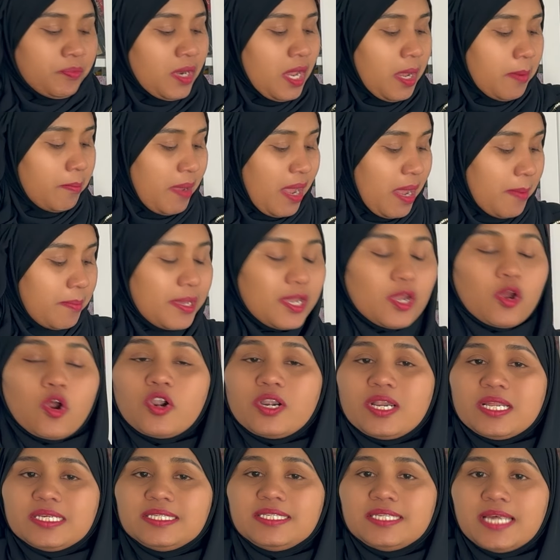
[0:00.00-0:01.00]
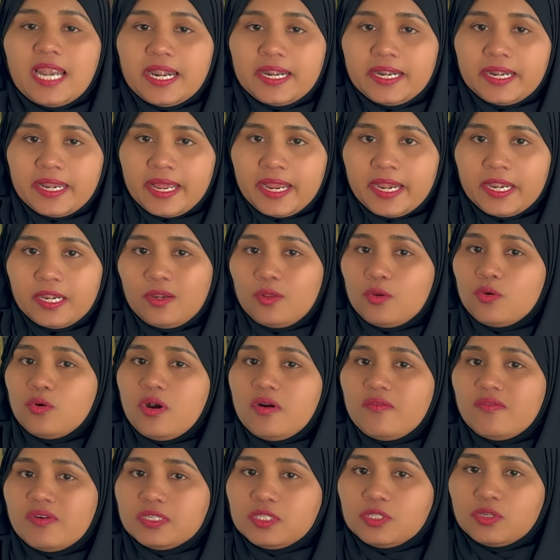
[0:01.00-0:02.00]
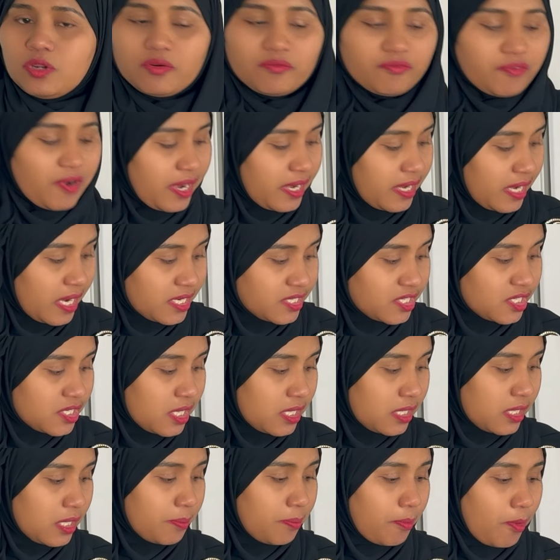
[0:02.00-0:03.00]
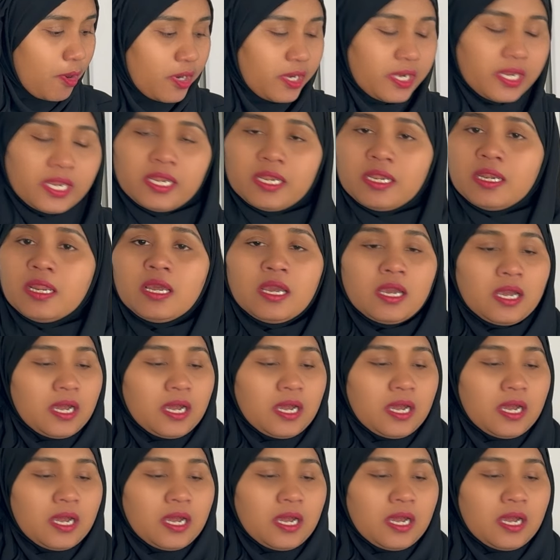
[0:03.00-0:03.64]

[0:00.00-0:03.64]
maybe on a Sunday 2 hours on financial reporting,